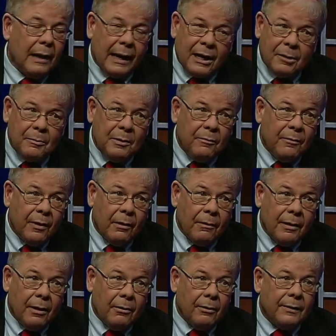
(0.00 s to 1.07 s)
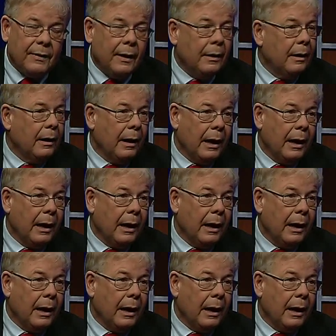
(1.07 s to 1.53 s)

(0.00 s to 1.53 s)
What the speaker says: That can be very irritating.